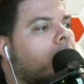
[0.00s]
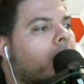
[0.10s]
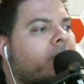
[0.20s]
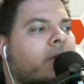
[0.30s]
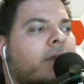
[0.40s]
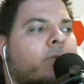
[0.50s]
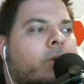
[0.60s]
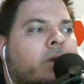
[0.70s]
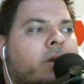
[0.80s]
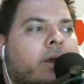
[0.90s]
I think everyone
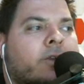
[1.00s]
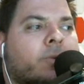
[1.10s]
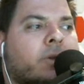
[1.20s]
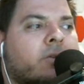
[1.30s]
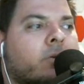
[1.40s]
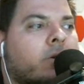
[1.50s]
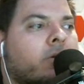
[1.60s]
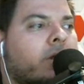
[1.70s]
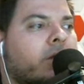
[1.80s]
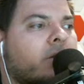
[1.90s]
in here has my Discord
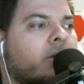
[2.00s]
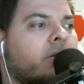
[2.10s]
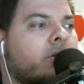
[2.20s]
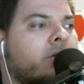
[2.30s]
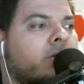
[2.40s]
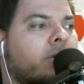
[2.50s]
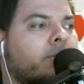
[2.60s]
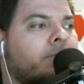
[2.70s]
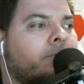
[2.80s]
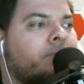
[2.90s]
already. So,
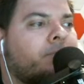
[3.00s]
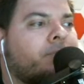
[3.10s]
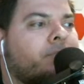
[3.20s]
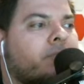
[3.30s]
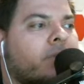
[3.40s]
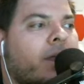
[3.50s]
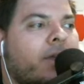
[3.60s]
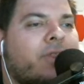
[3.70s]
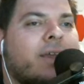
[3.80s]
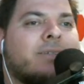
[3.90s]
hey,
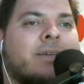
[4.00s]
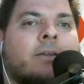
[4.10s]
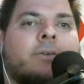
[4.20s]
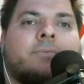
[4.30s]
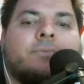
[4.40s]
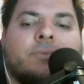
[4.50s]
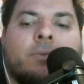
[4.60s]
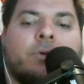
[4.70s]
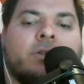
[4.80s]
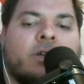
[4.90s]
thanks, Allie. I'm
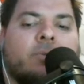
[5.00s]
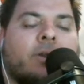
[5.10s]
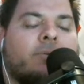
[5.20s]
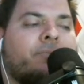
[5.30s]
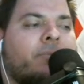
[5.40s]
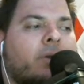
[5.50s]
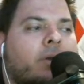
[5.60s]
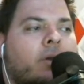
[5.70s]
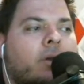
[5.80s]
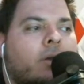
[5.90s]
pretty excited about it.
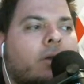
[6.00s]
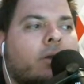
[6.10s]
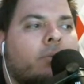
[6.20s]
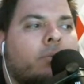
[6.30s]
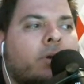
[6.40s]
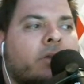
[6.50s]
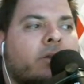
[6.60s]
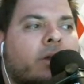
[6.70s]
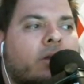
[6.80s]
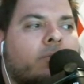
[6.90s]
Pretty
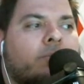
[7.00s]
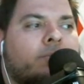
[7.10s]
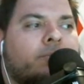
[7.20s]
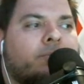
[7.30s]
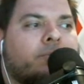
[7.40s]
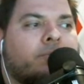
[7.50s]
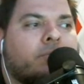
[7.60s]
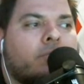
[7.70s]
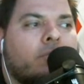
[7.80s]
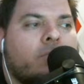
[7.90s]
excited.
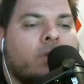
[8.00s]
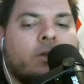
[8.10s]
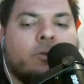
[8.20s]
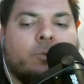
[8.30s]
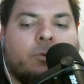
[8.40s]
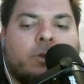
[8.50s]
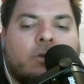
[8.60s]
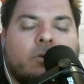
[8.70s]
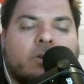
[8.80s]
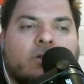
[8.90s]
I just put in my
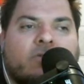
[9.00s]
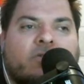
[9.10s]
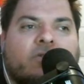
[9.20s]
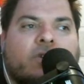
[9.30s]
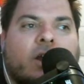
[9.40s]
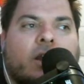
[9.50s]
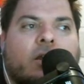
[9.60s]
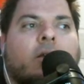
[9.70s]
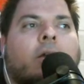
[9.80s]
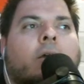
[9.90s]
2 weeks on Friday.